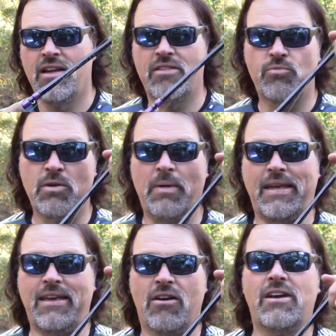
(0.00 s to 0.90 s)
It's one of my
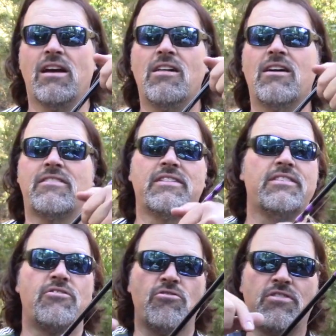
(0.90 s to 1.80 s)
Cal Kellogg
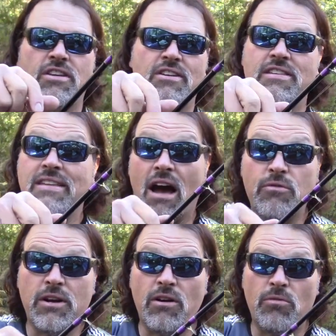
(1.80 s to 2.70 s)
Signature Series
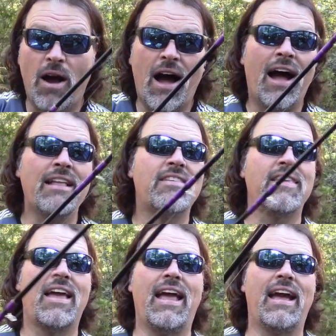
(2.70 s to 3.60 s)
downrigger
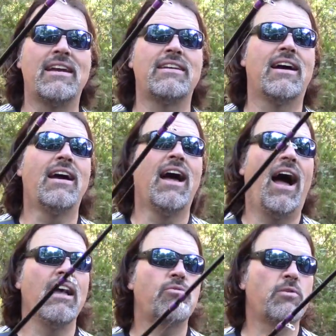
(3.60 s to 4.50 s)
rods, and uh,
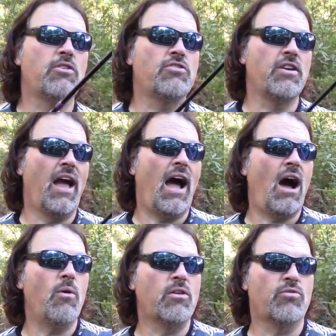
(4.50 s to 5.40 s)
I just want to show you
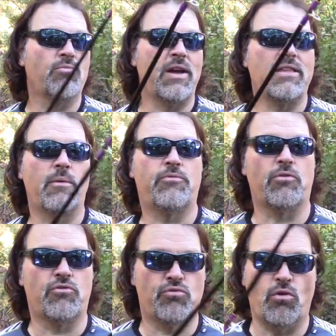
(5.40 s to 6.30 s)
how it's rigged up
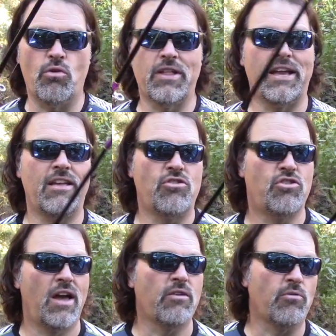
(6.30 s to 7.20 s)
for trolling in
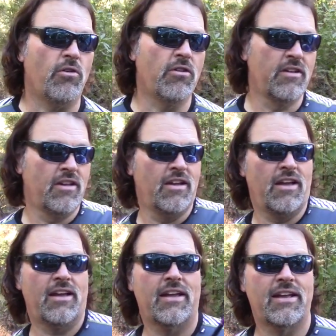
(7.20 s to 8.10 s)
general.
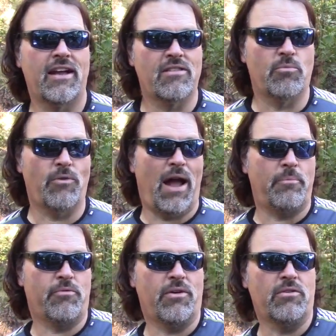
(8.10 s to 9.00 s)
Kind of got some
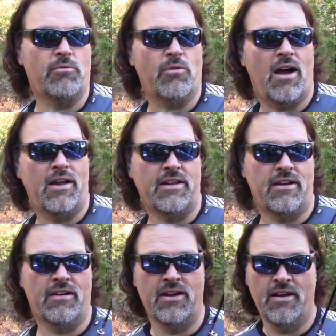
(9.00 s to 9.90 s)
wraps around the rod here.